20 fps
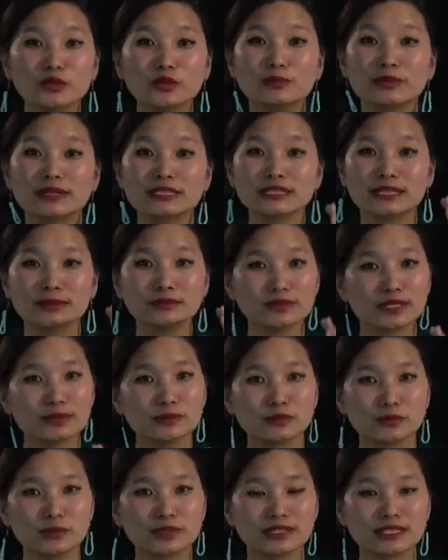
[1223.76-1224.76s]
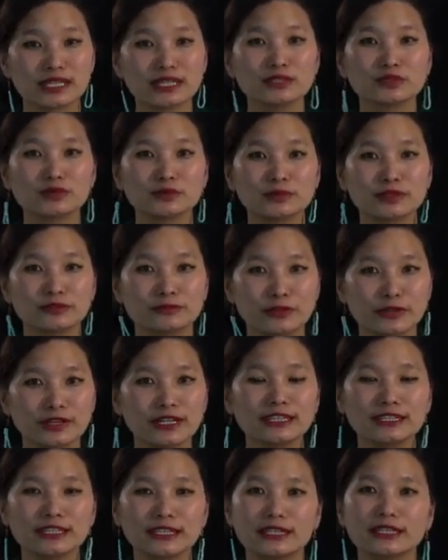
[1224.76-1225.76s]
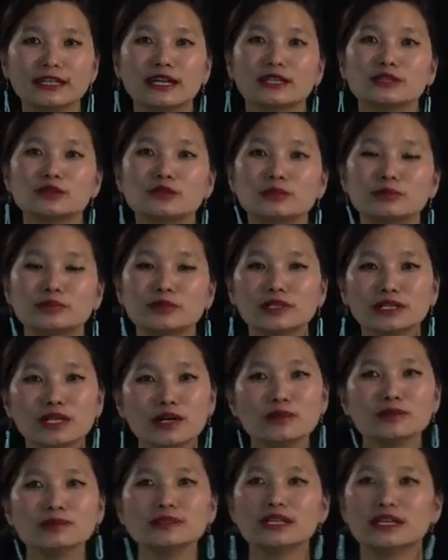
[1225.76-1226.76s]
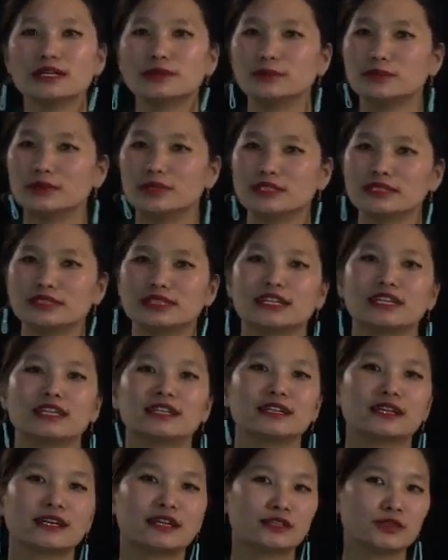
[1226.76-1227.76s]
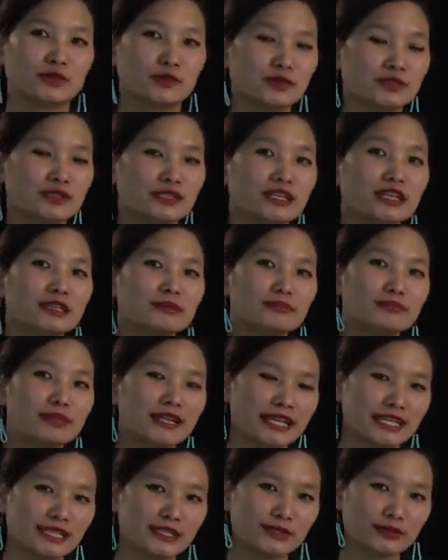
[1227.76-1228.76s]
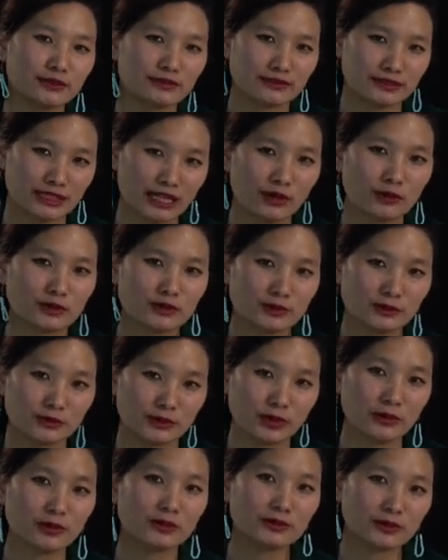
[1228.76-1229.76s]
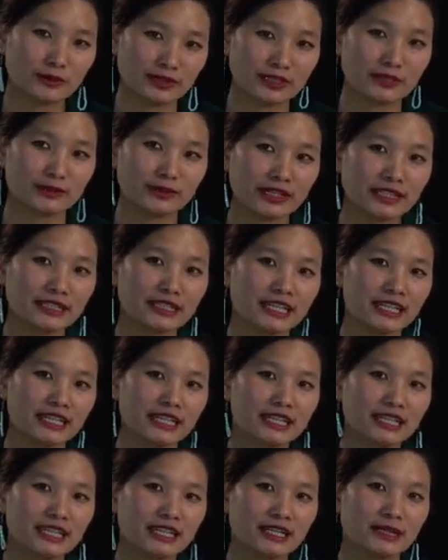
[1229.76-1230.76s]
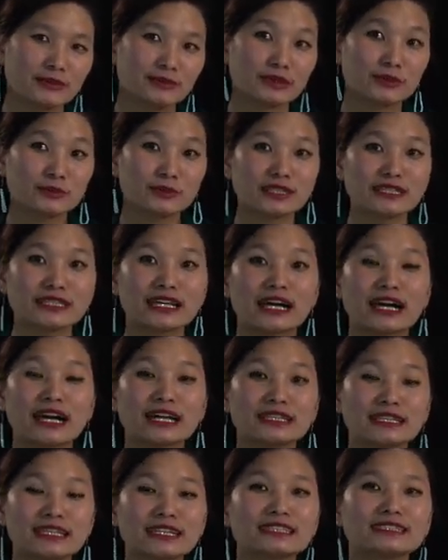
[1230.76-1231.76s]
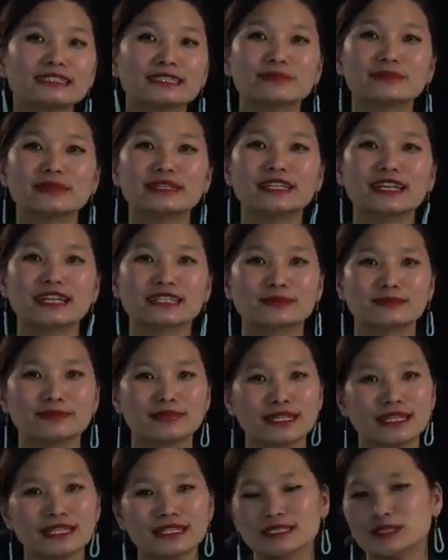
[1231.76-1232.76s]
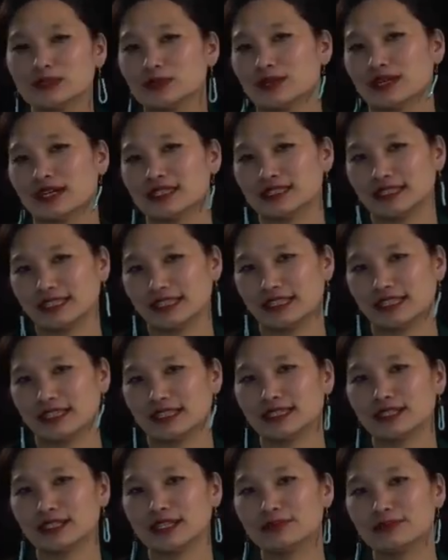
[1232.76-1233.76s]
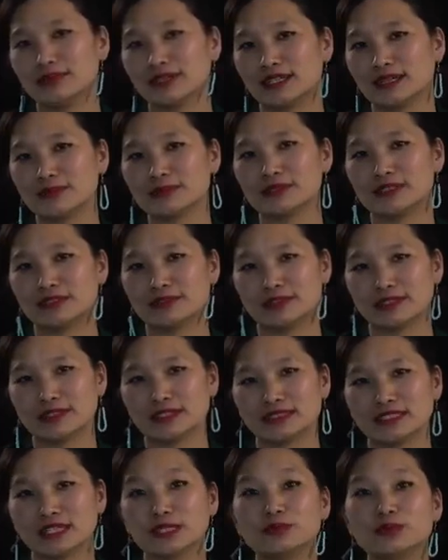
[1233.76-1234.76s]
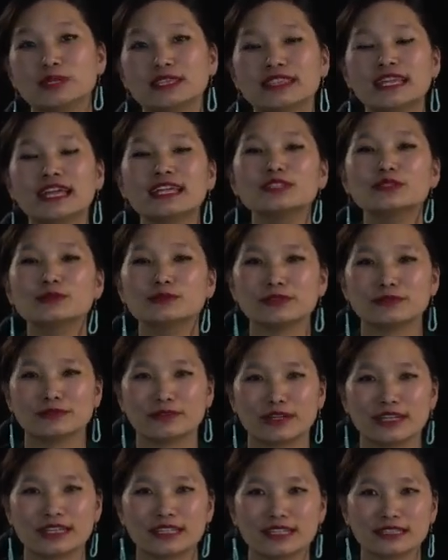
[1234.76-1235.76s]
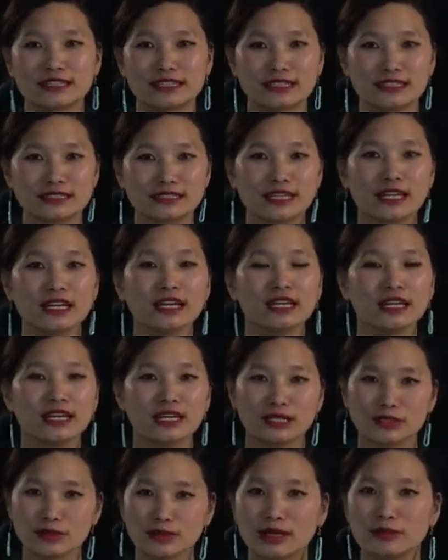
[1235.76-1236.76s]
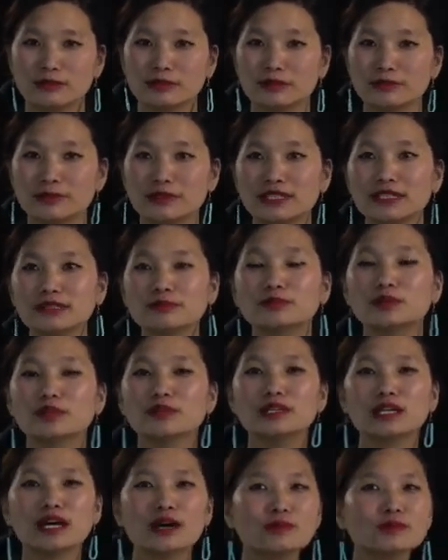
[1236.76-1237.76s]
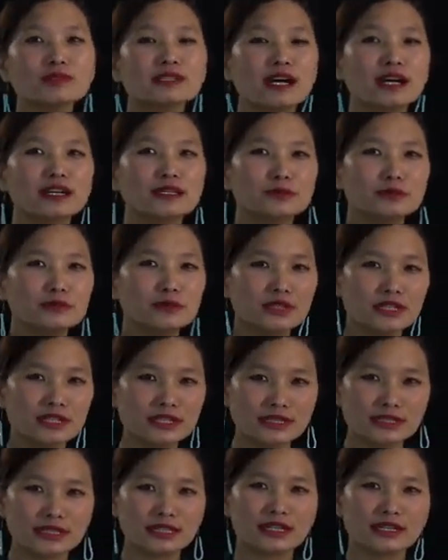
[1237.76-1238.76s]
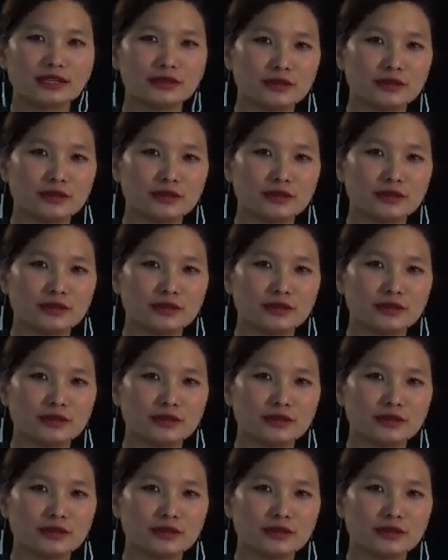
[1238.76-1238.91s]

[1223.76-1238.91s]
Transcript: know, but sometimes we tend to be forgetting. And so pronouns are words that are used in place of nouns. We all know that, right? But unless somebody explains to us again, it becomes difficult and we tend to be forgetting things. And so I'm repeating, pronouns are the words that are